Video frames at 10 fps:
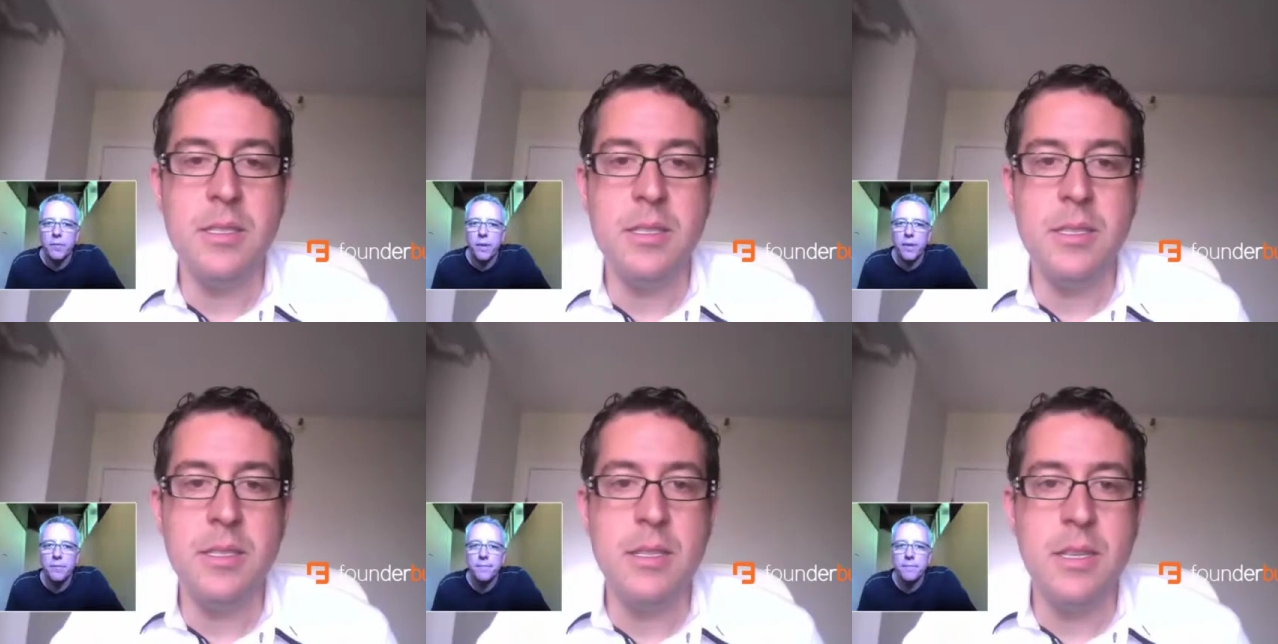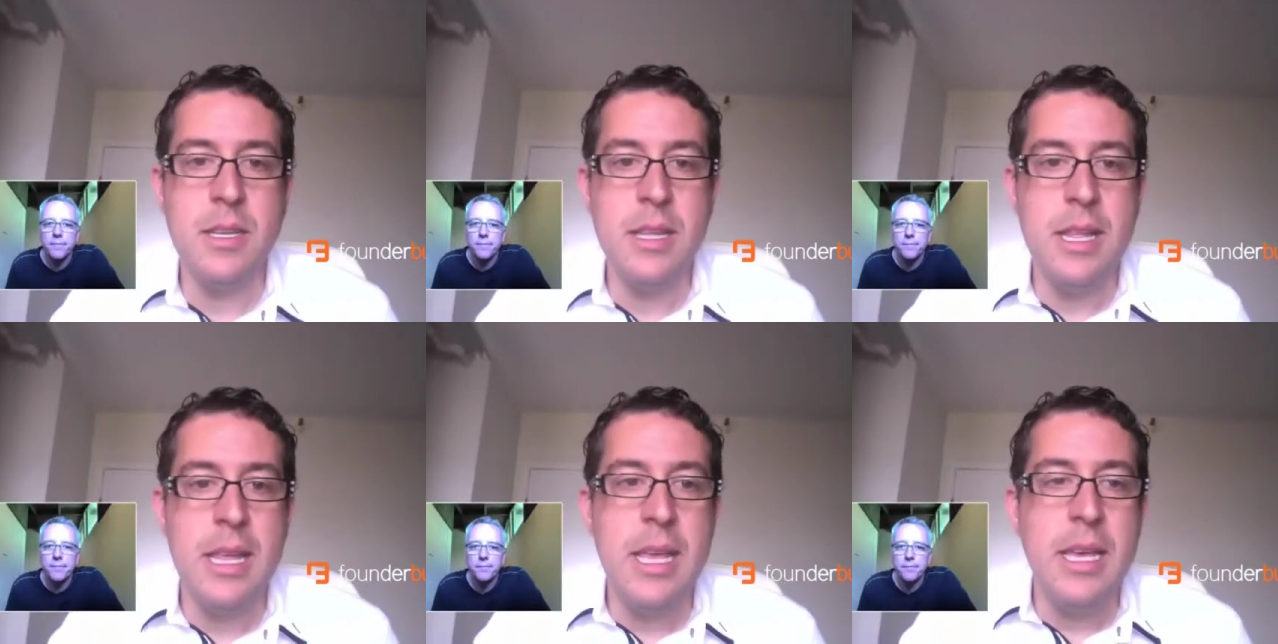Speaker 1: company.
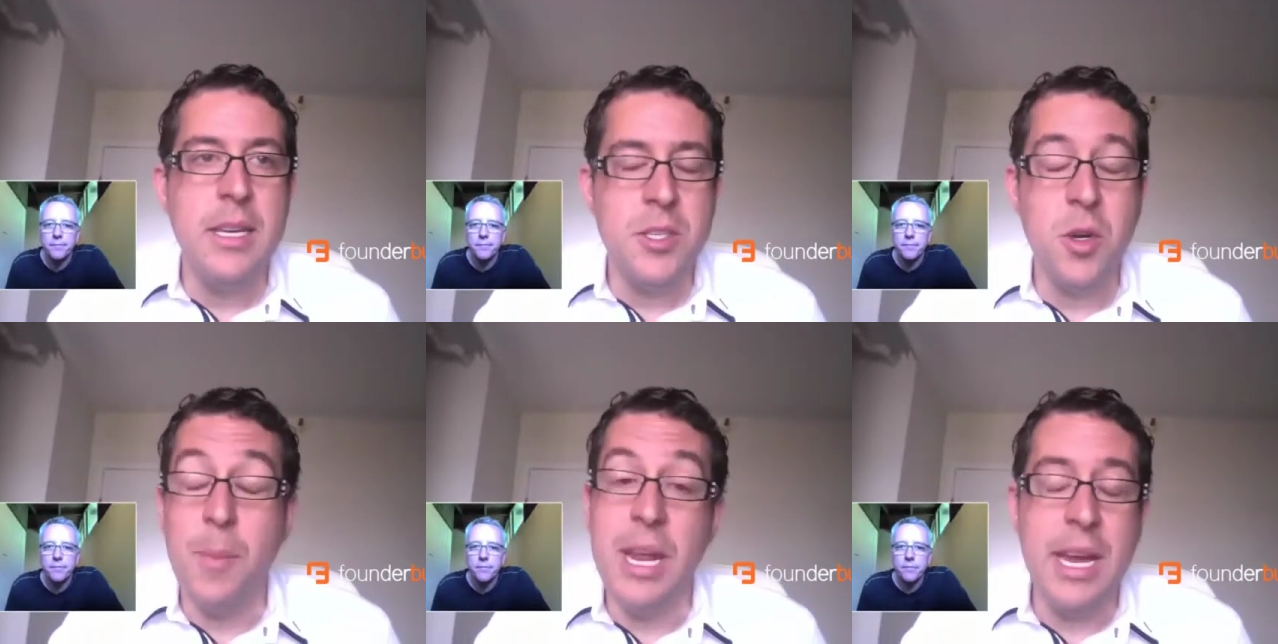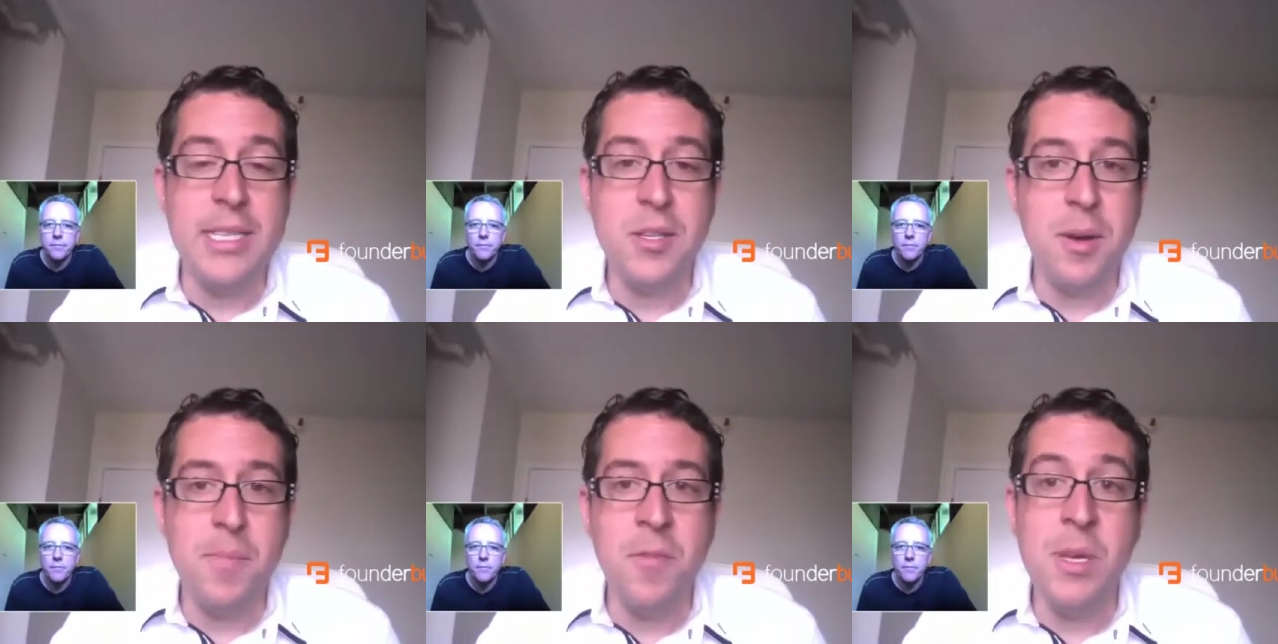So I mean, uh,
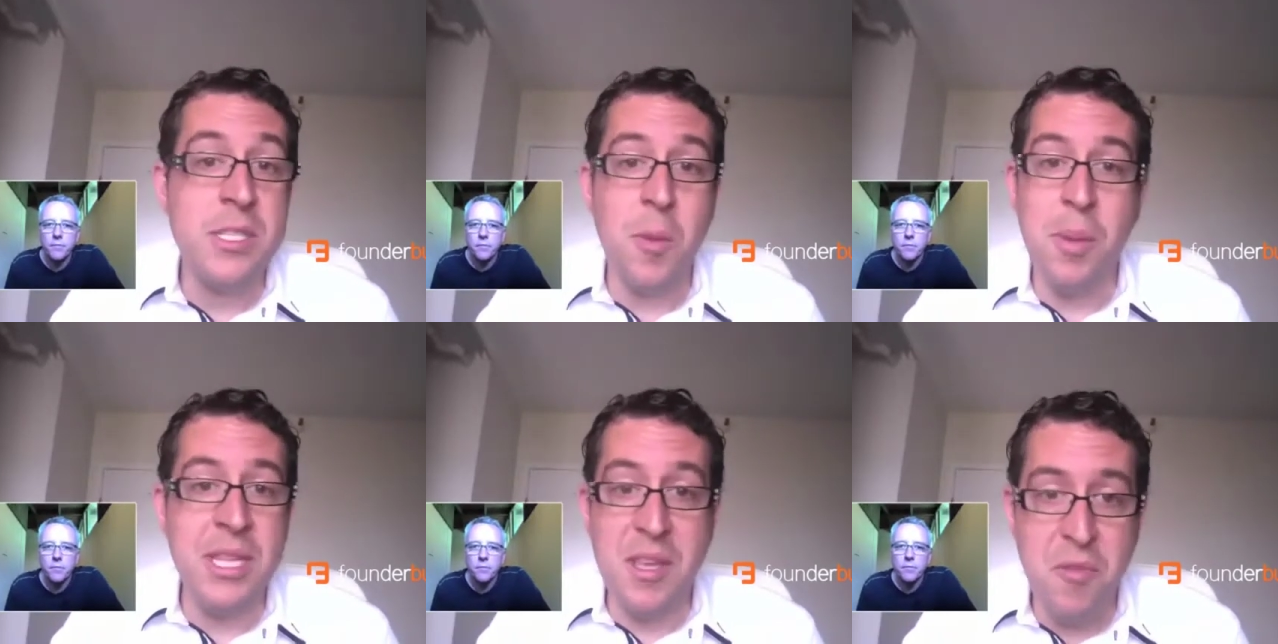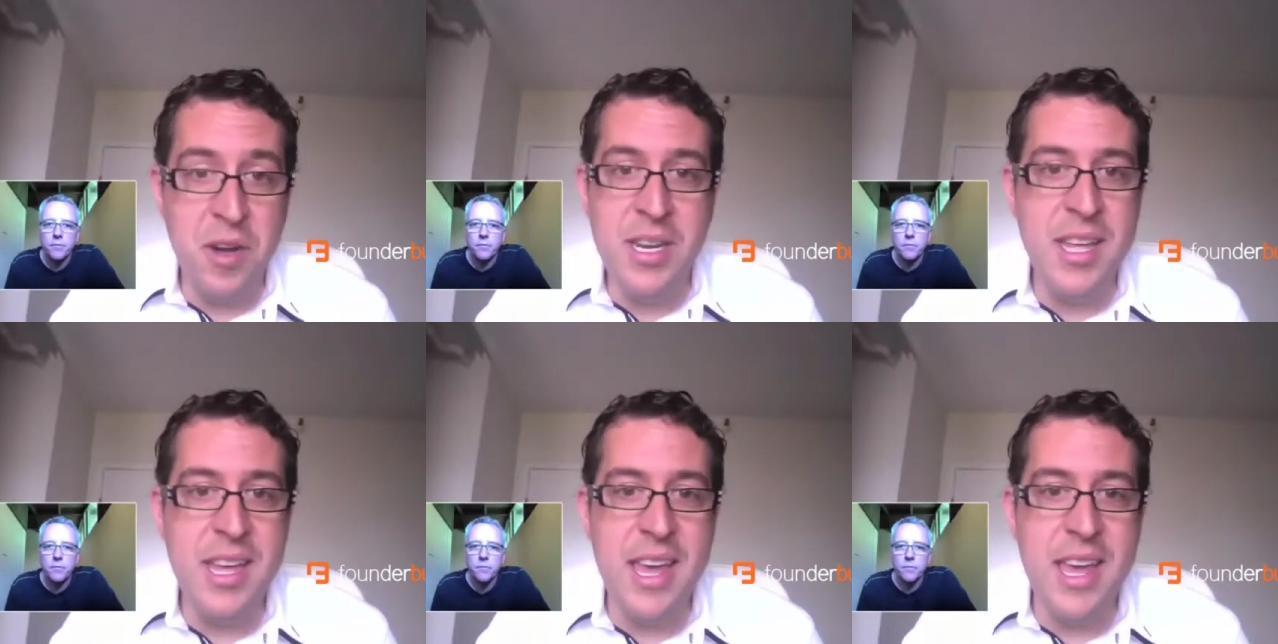for me, it's completely different.